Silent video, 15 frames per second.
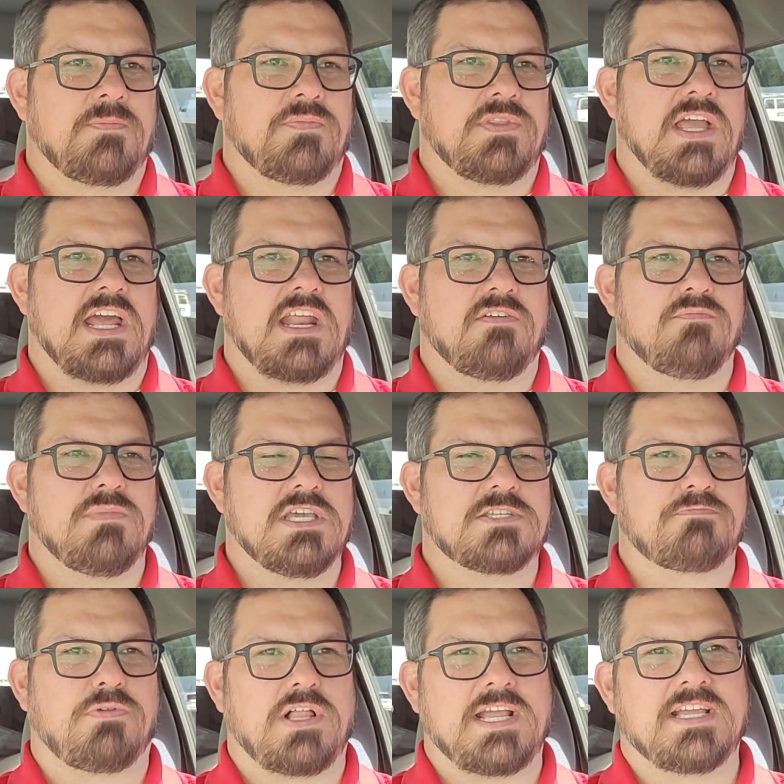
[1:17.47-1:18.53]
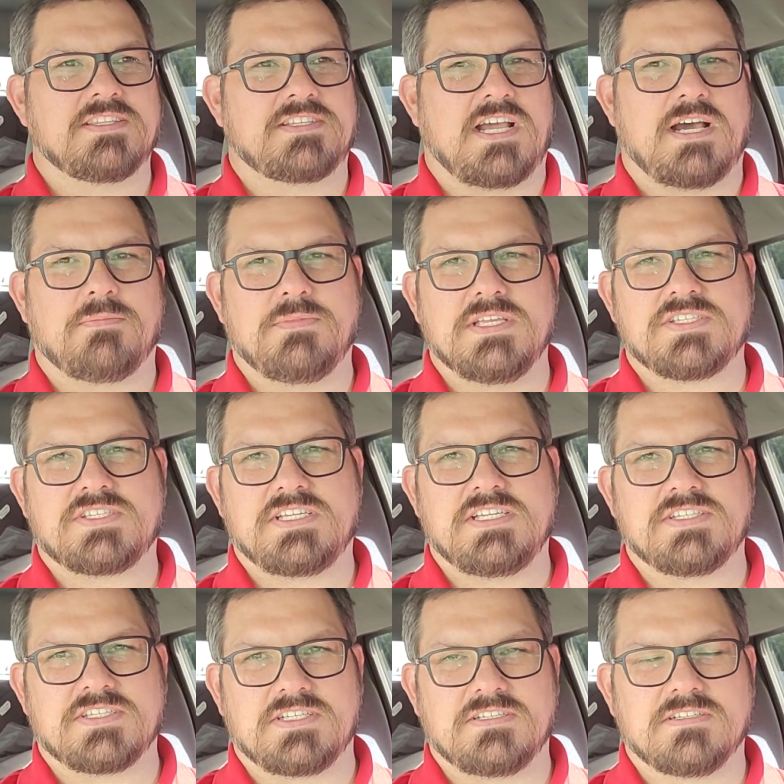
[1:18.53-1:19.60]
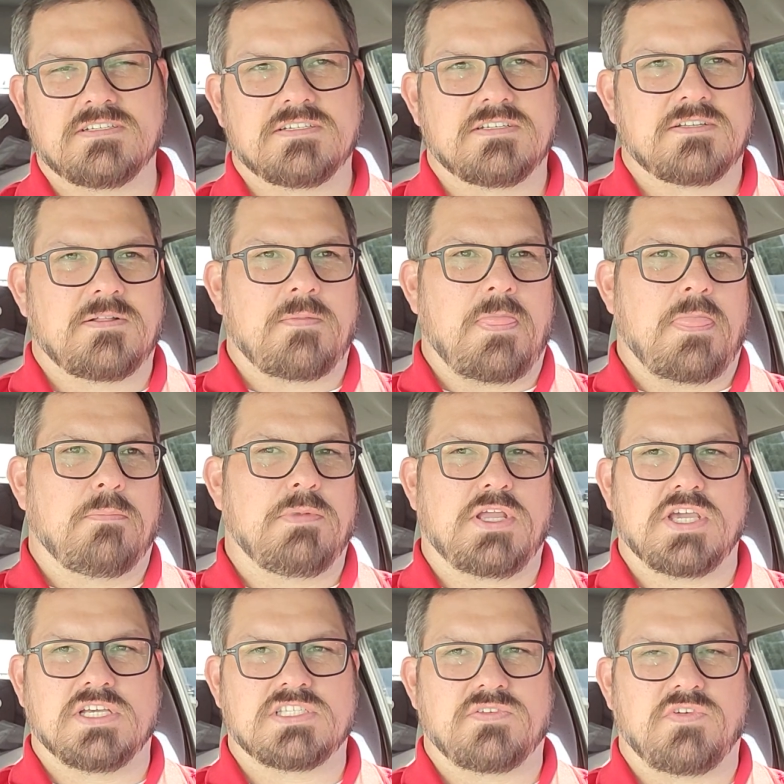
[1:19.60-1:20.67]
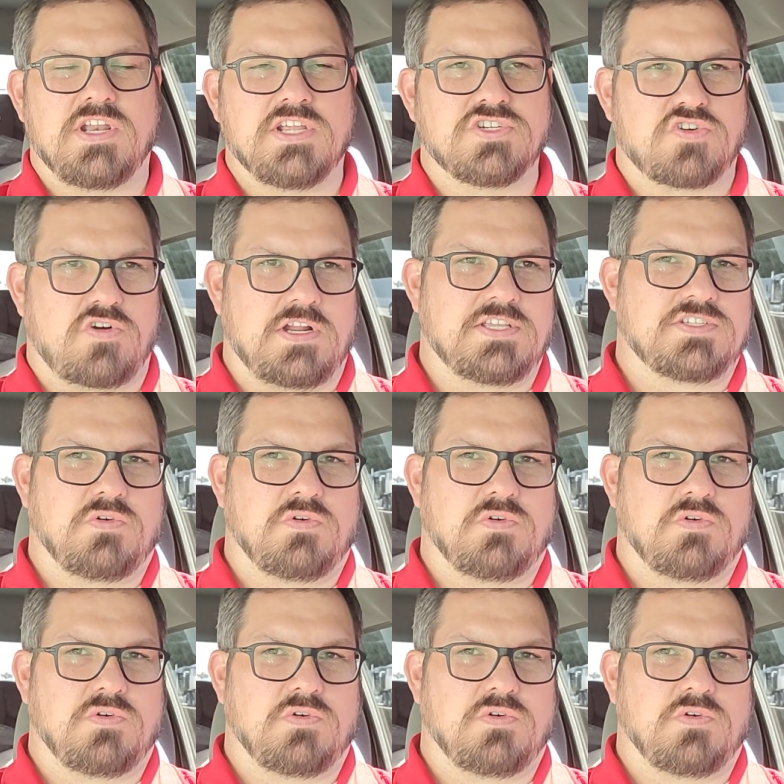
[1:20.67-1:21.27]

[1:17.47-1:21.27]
that have missed playing time this season because of an injury.